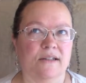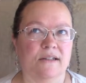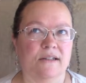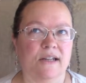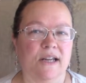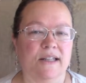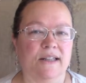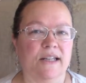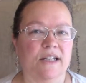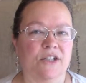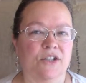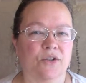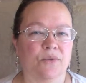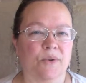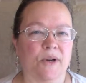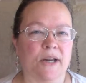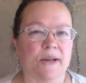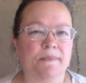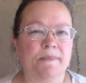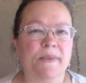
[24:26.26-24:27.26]
at least
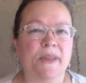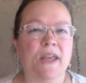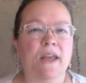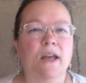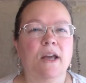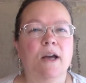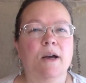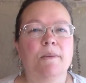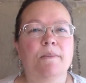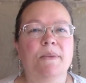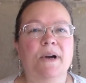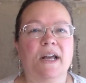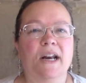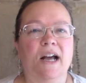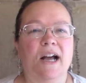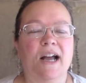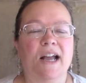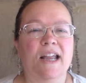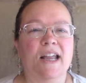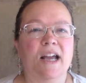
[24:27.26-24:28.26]
3. But
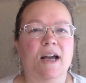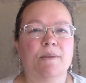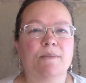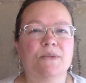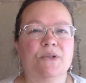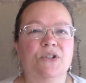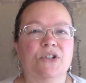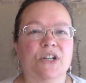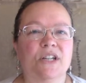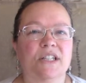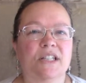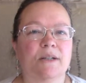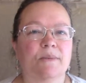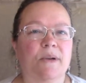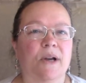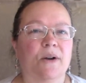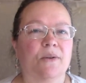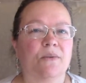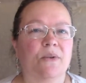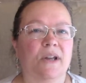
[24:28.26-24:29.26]
I am just
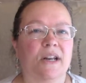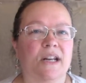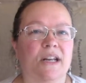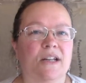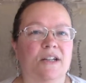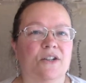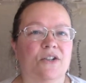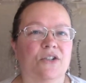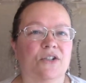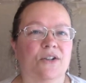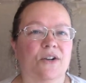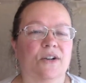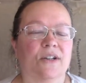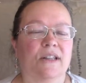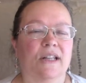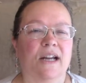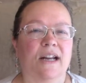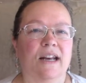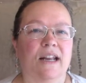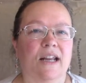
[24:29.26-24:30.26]
about ready to start
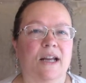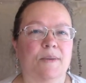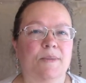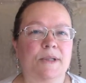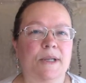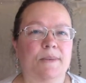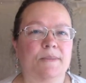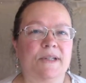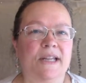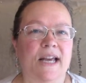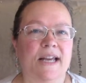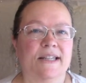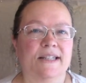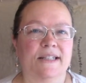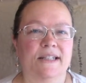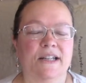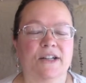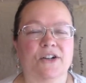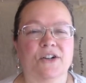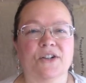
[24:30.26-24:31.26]
lining up some test
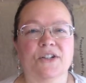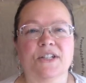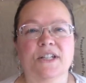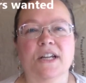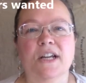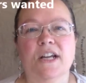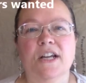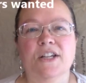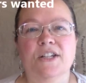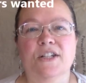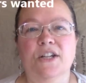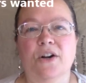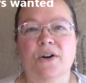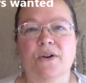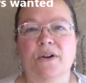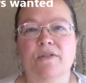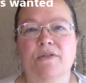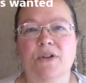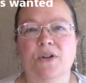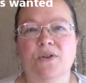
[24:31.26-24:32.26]
knitters. So
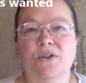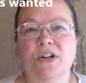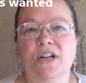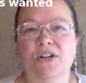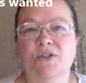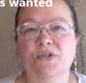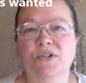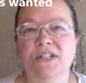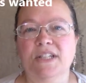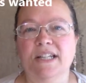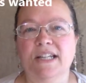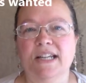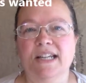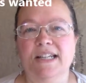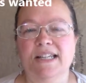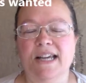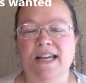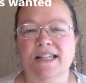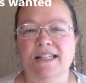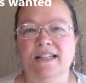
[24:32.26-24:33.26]
if you're interested in
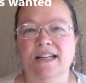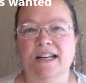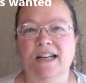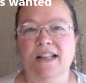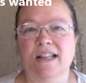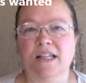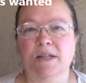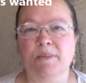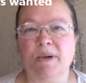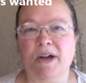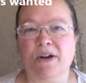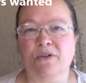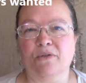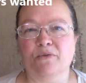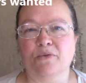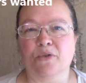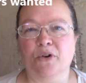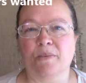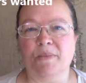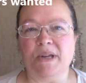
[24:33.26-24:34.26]
test knitting this pattern
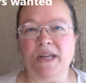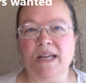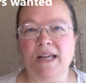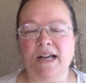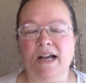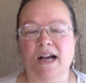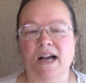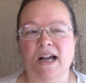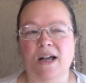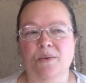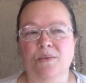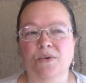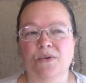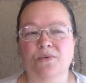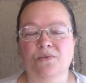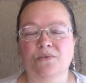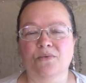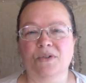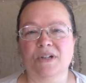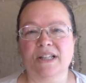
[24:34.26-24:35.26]
for me, I would
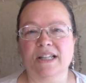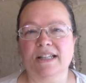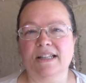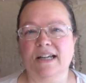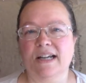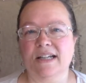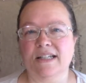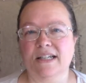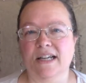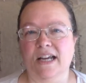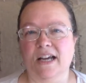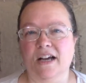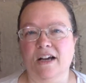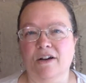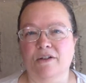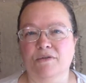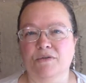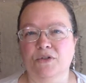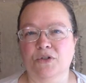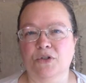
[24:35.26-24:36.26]
really like to
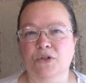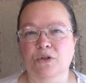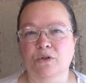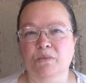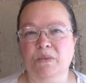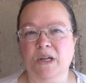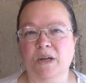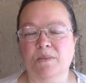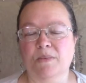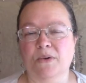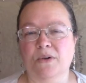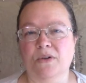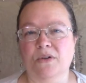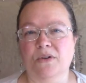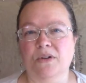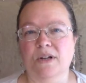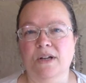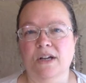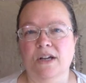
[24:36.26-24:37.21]
have 2 people